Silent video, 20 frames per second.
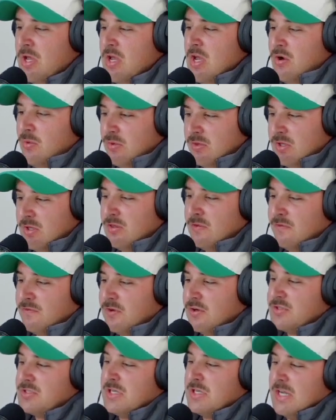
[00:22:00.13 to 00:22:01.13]
within the
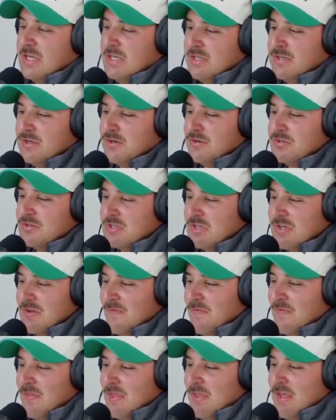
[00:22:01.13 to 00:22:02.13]
first 8 years,
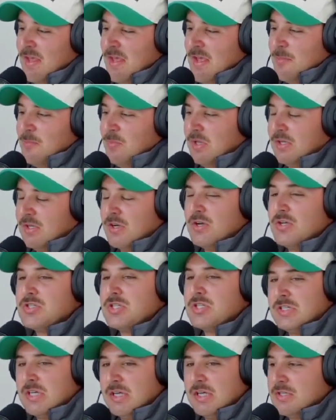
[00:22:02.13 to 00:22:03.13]
because
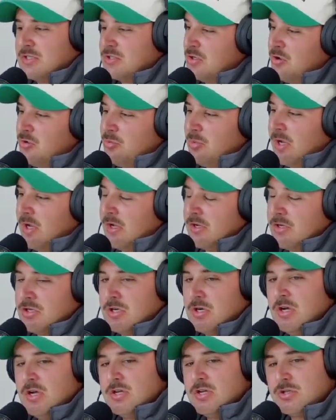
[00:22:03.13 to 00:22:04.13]
it takes so
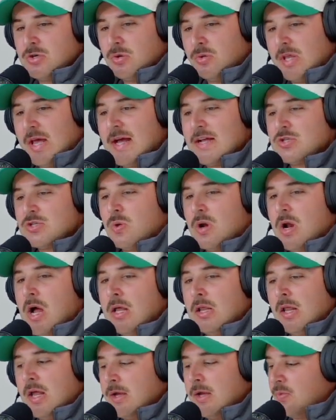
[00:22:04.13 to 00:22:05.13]
much. So that's what
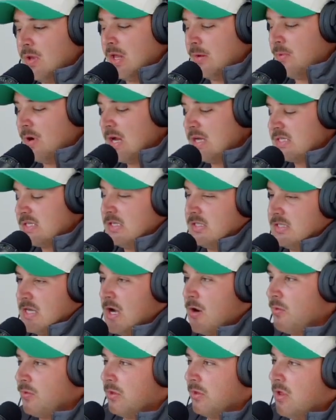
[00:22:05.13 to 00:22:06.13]
I like. Like when I sit
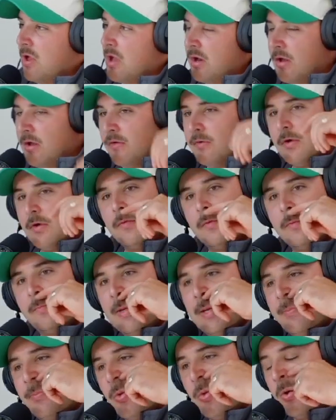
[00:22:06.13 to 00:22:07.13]
down with a lot of
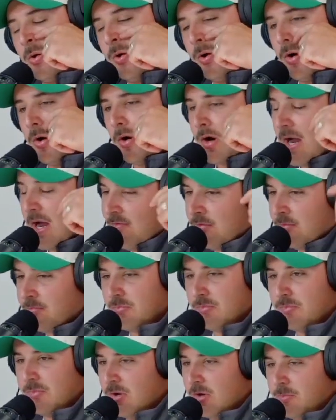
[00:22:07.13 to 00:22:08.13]
people or having,
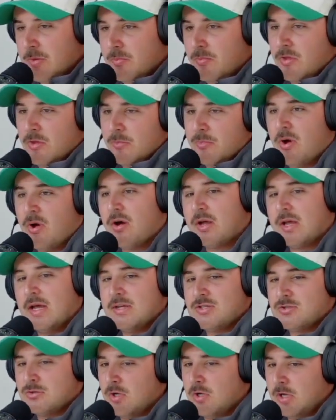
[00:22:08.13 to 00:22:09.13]
people on the
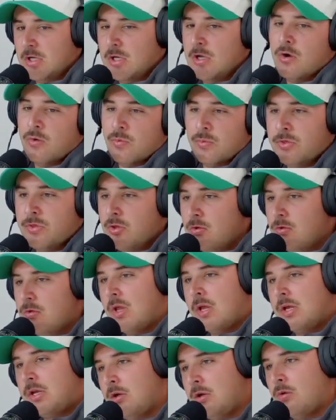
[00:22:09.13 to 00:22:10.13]
podcast and like, with
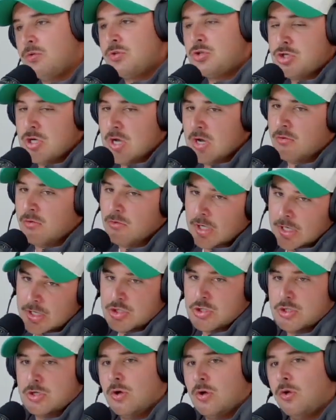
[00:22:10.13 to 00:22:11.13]
you, like, it's
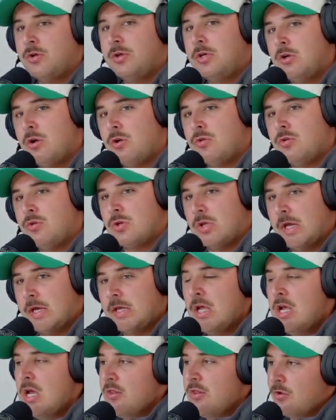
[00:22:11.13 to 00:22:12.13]
generational, so
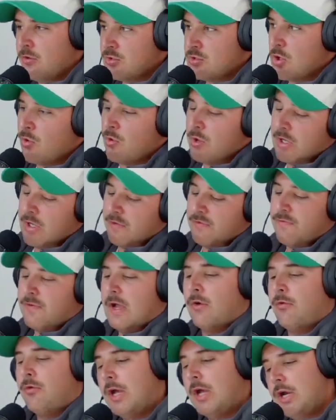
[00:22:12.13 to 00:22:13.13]
like there was already a
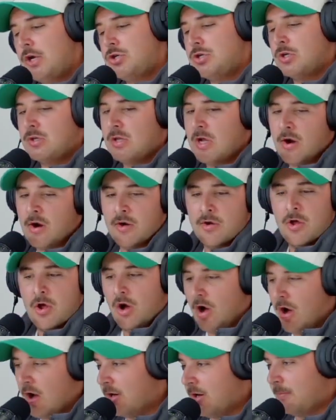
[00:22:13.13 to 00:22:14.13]
foundation there, and
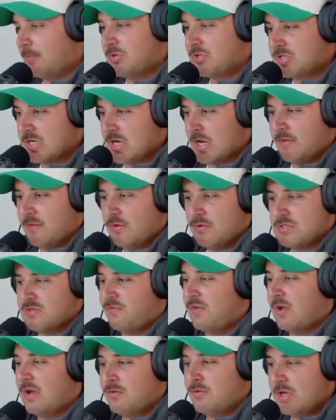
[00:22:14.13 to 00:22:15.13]
100%, there was a
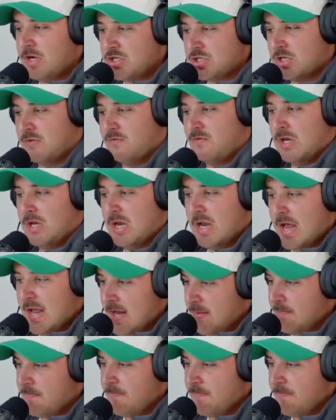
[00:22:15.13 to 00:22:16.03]
foundation of the name,